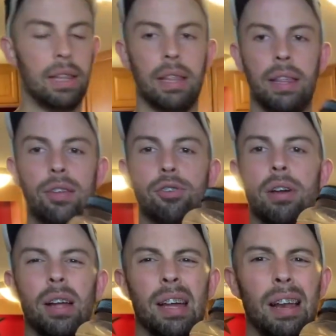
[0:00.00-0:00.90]
and these are
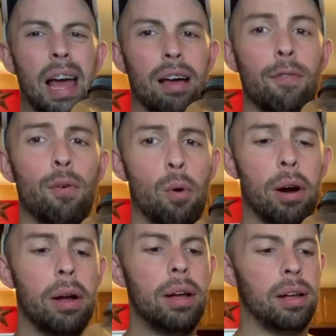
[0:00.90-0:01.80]
gonna get like a
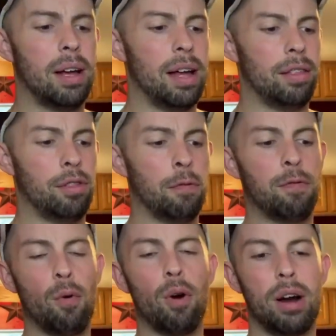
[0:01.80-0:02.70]
4. The
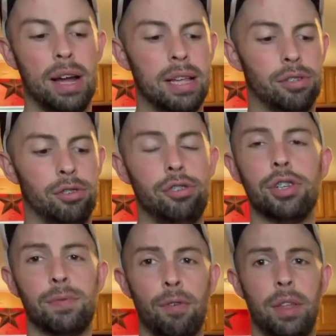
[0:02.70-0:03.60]
4 is
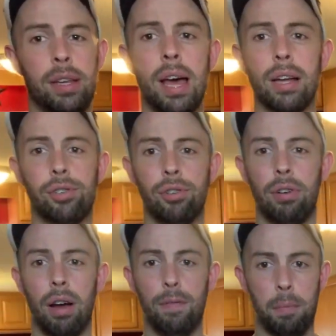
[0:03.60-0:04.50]
just for the
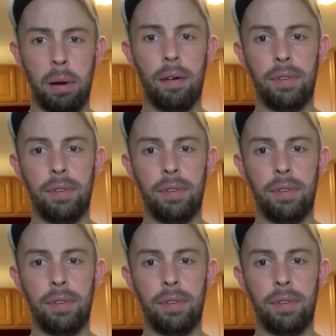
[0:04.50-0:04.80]
texture of the